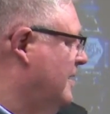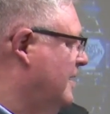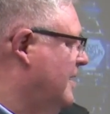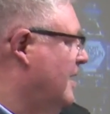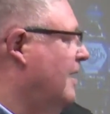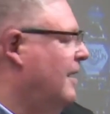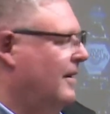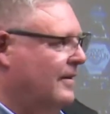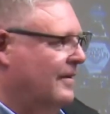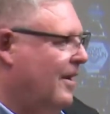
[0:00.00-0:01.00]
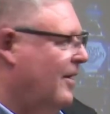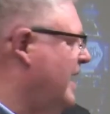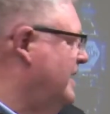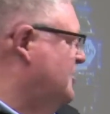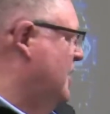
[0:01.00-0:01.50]
Oh.
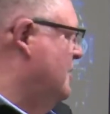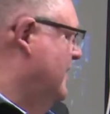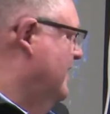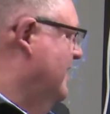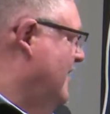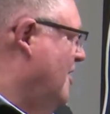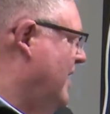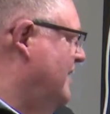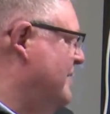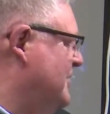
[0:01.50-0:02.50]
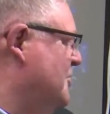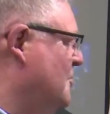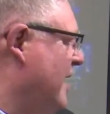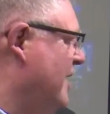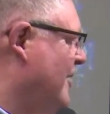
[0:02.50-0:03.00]
I only mentioned
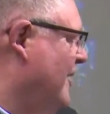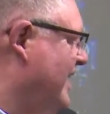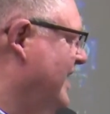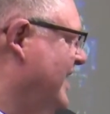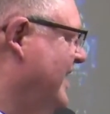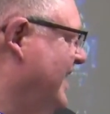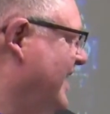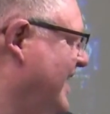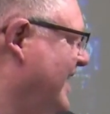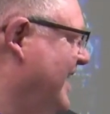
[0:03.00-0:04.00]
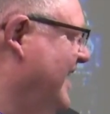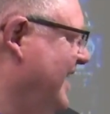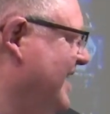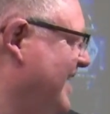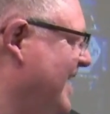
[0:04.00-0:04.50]
one eye.
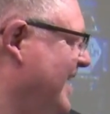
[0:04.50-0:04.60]
Okay?